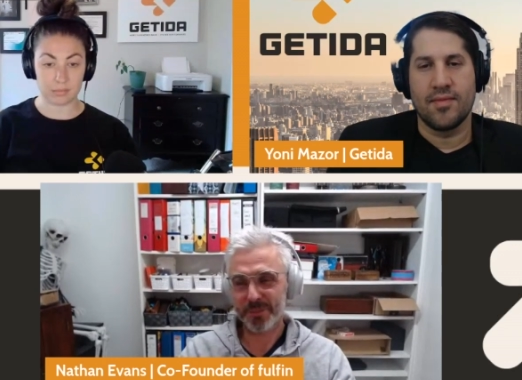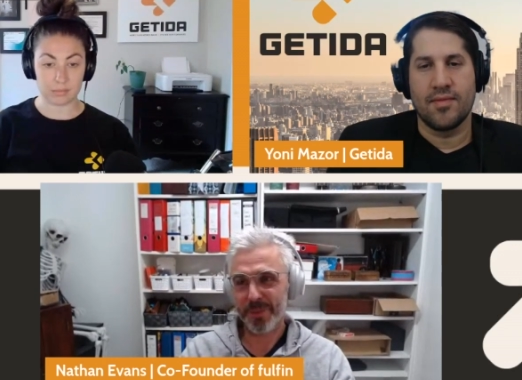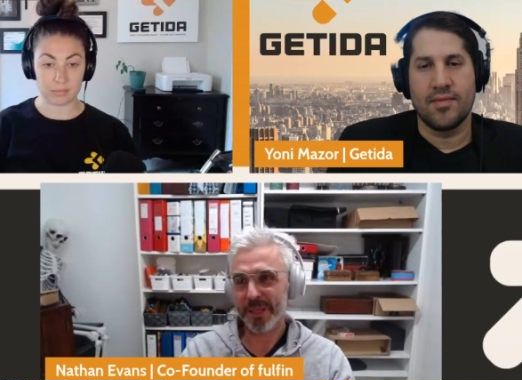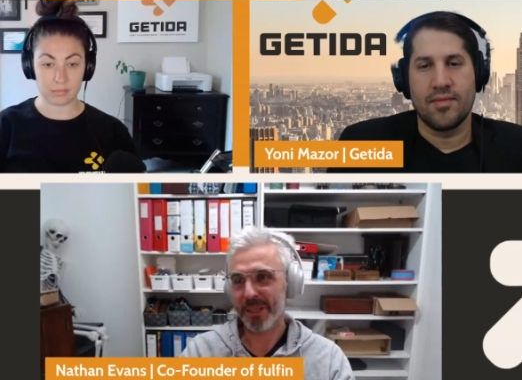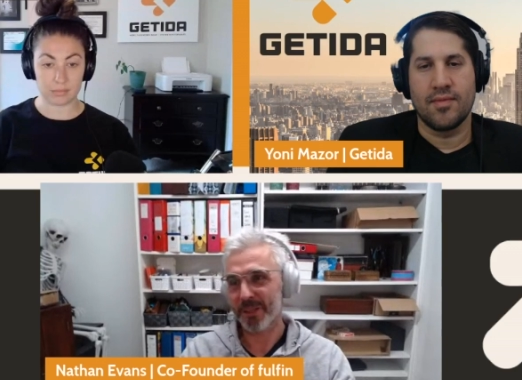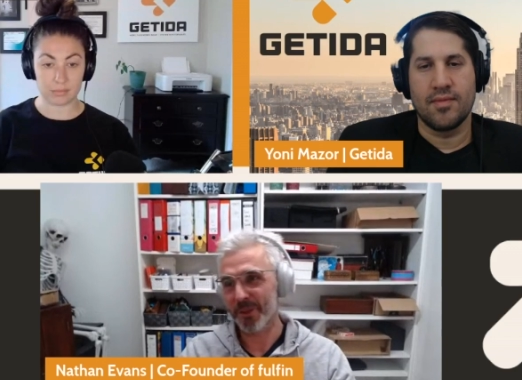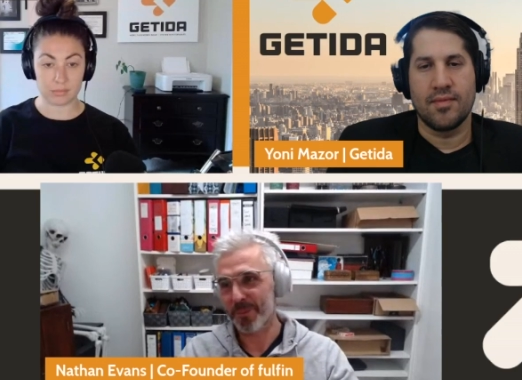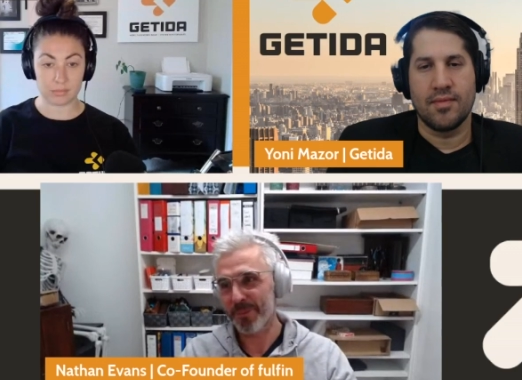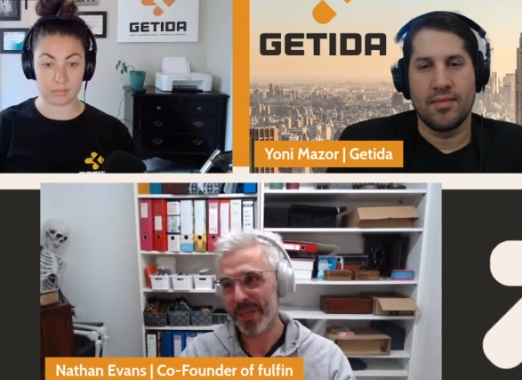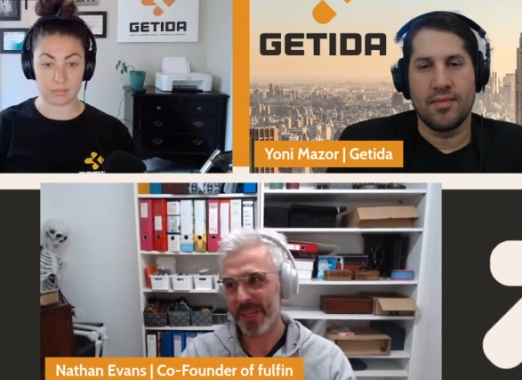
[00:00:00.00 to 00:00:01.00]
Speaker 1: pick, you know,
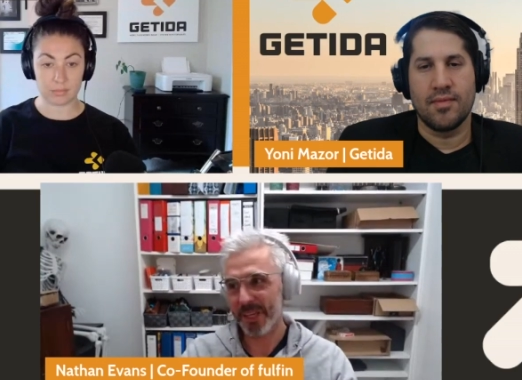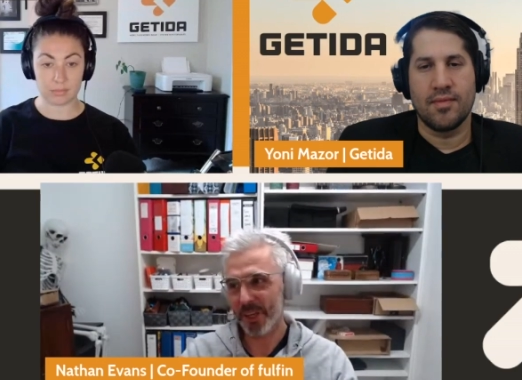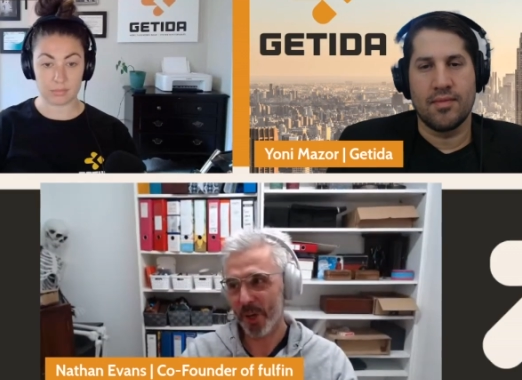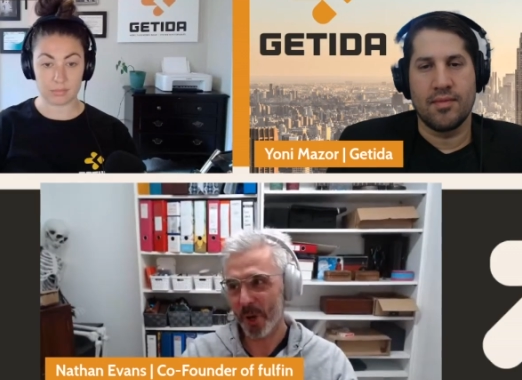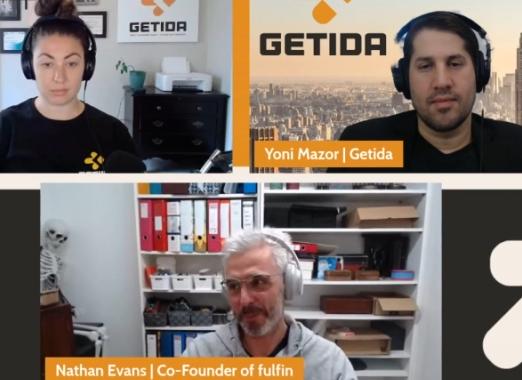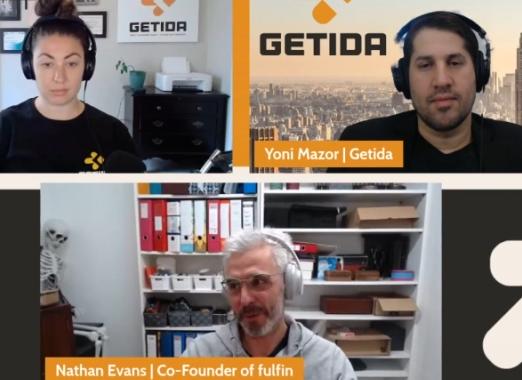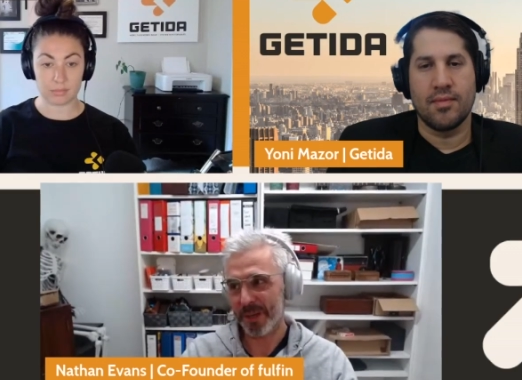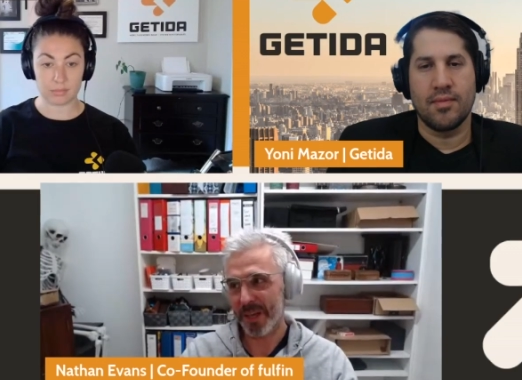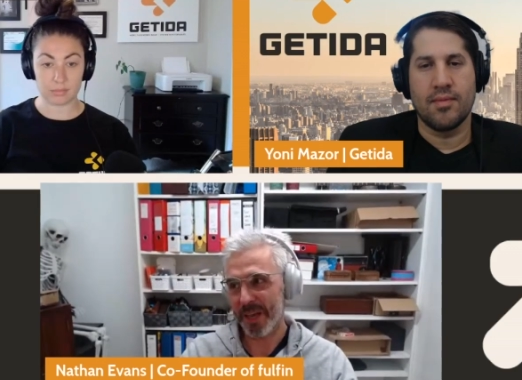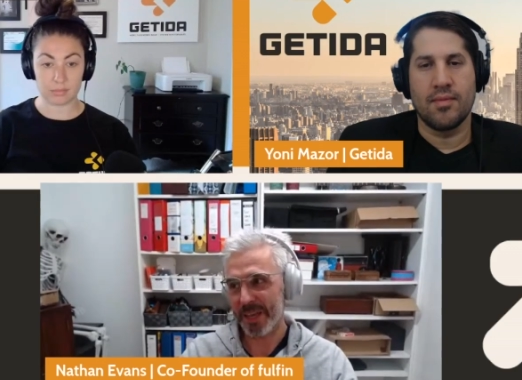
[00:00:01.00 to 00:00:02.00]
picking up
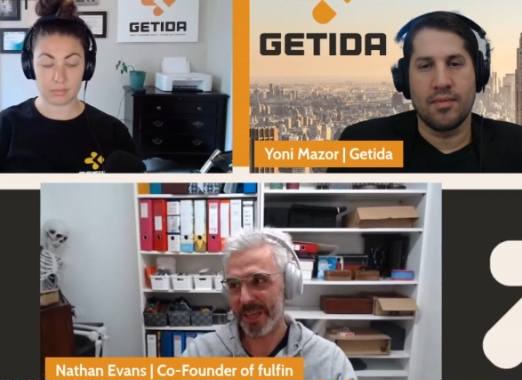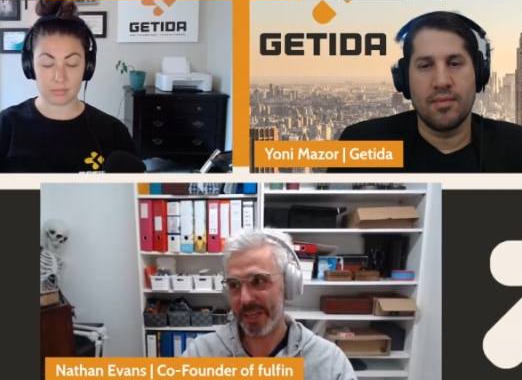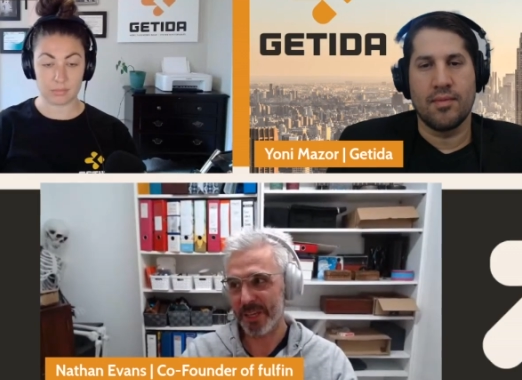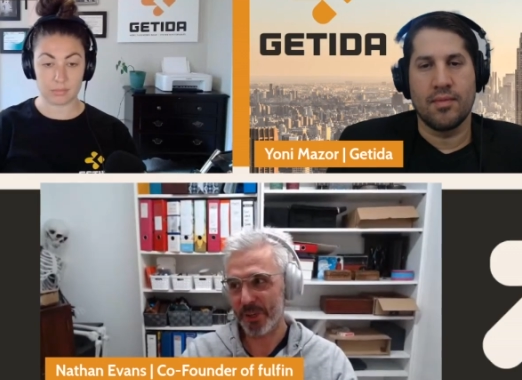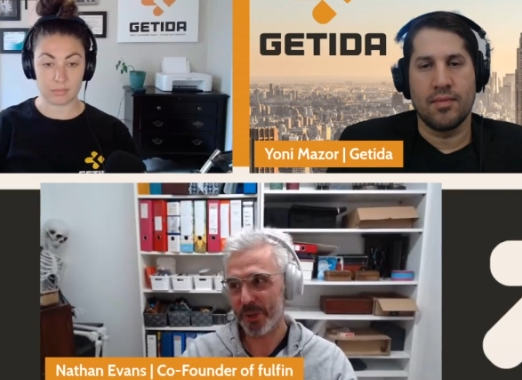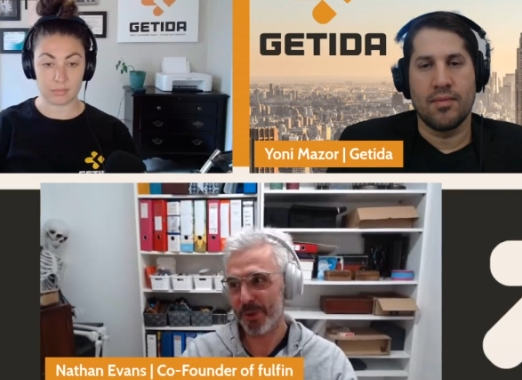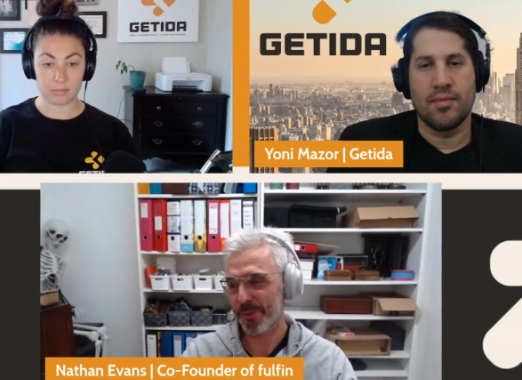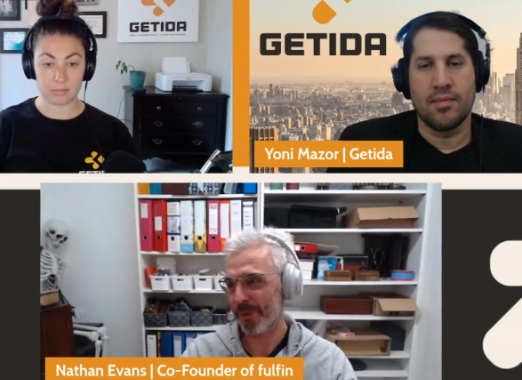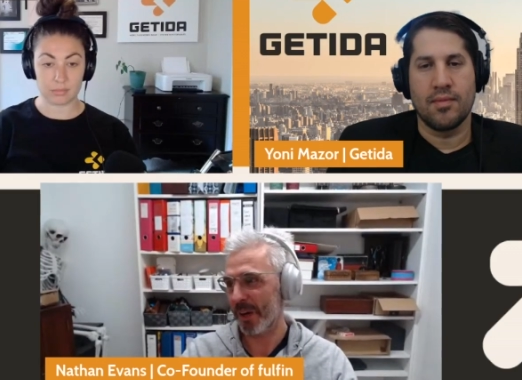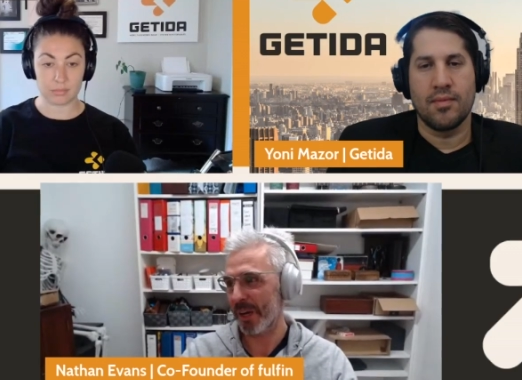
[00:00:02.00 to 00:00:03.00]
a good
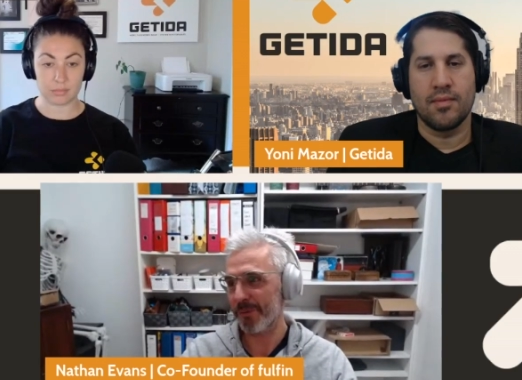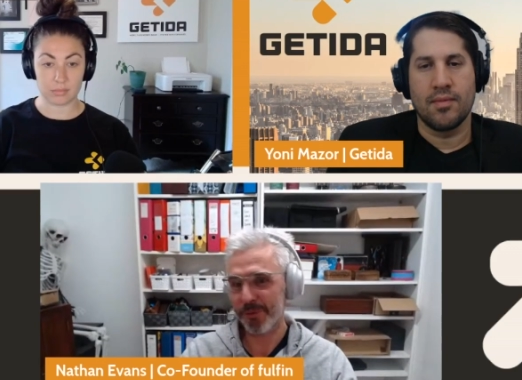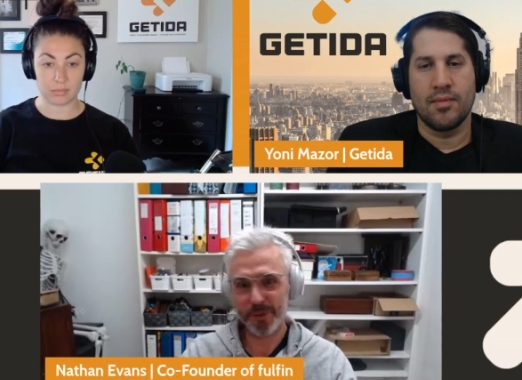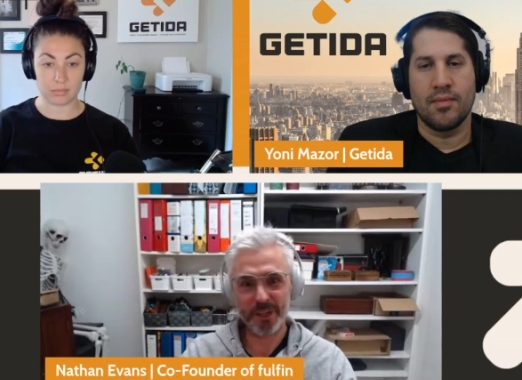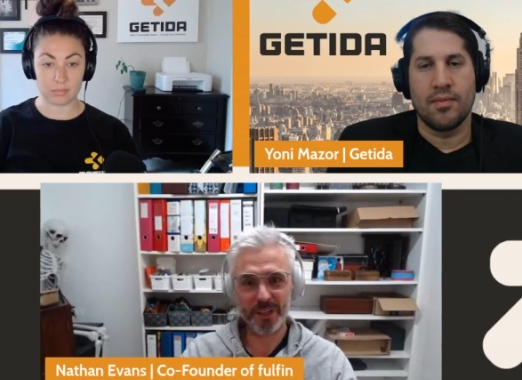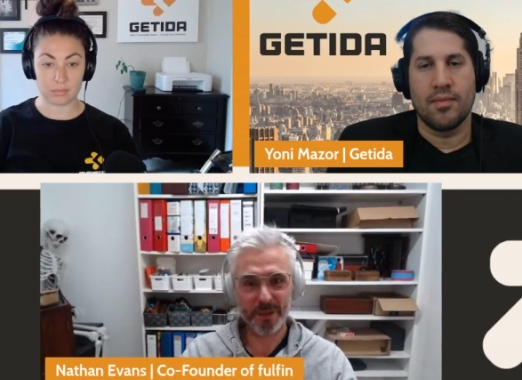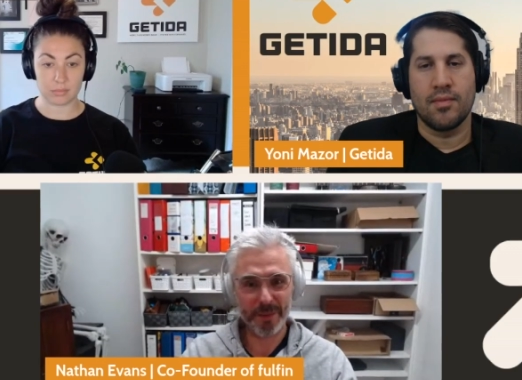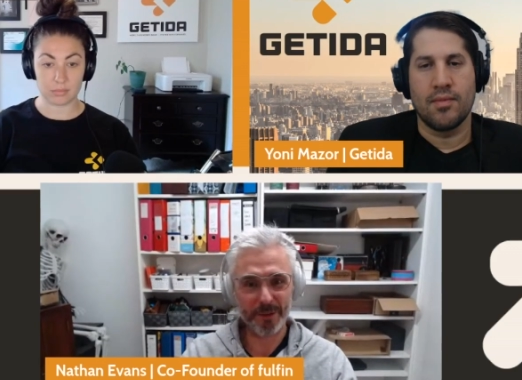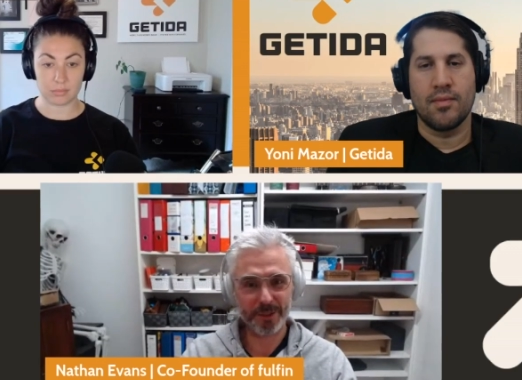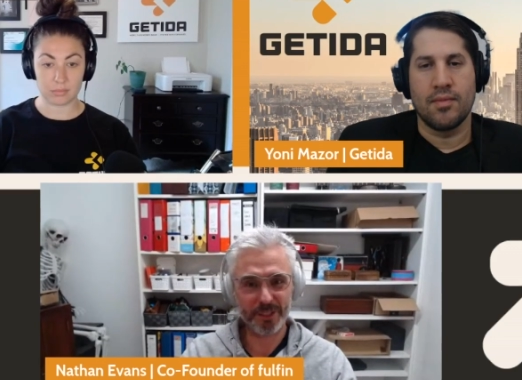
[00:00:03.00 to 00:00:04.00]
five-figure
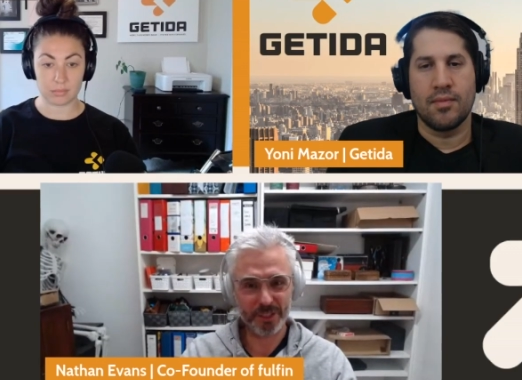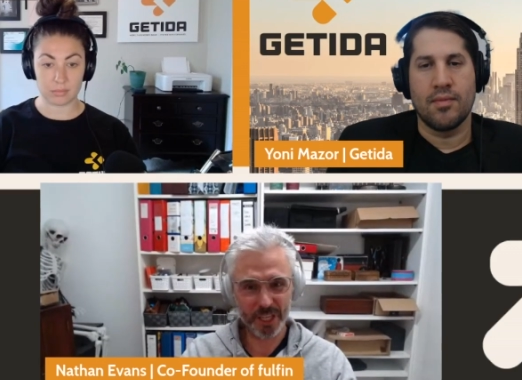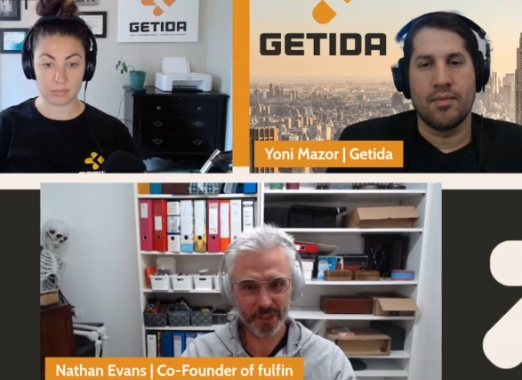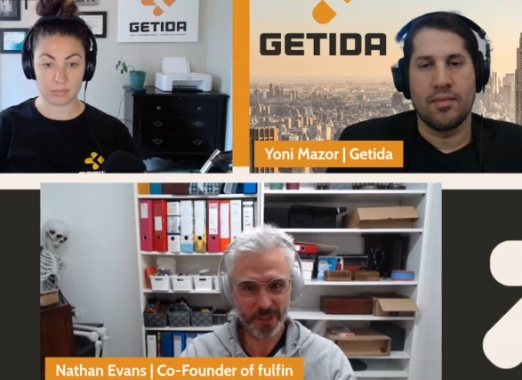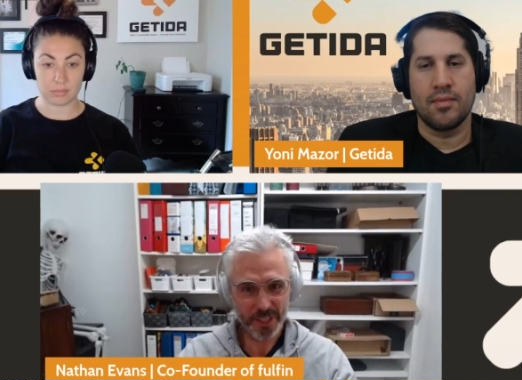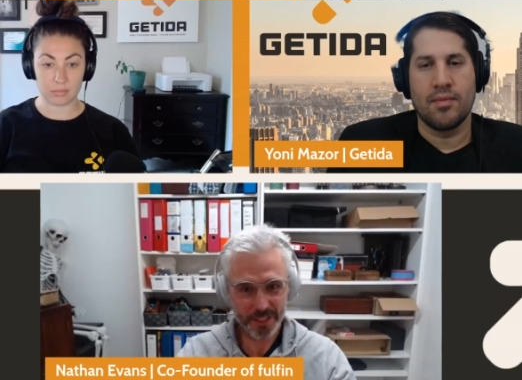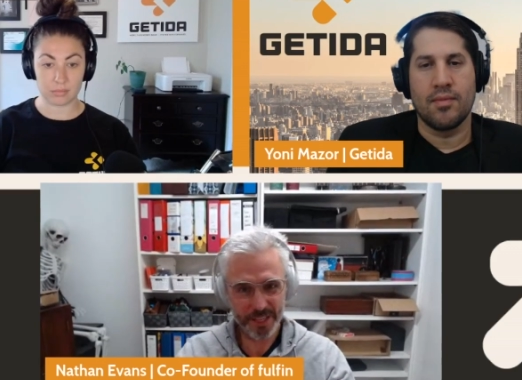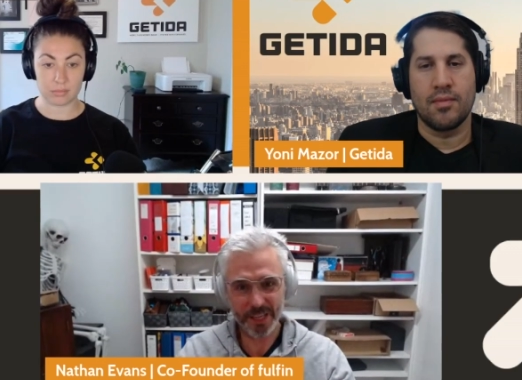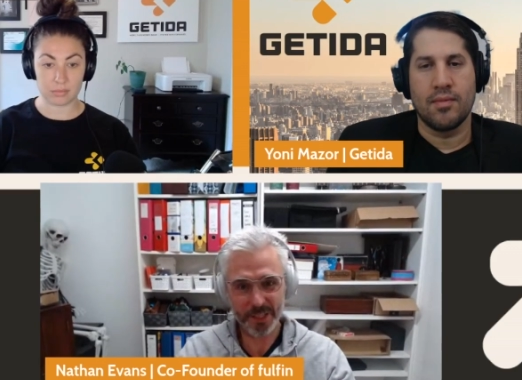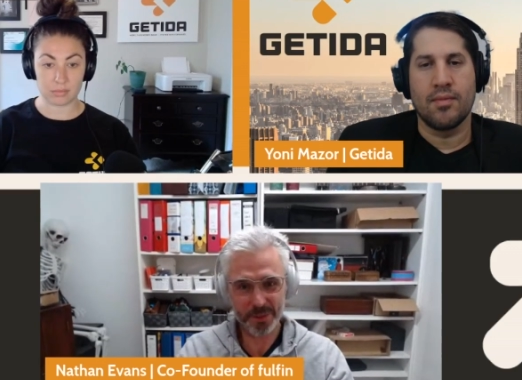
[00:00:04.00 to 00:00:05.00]
amount in salary
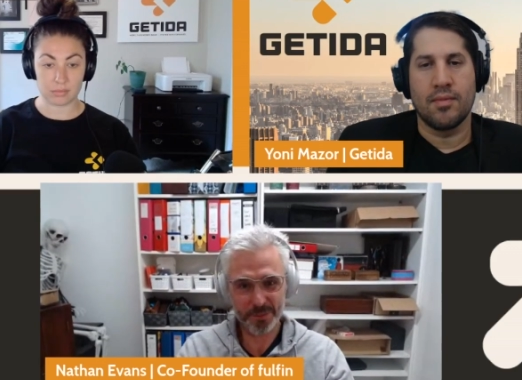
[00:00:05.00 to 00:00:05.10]
net,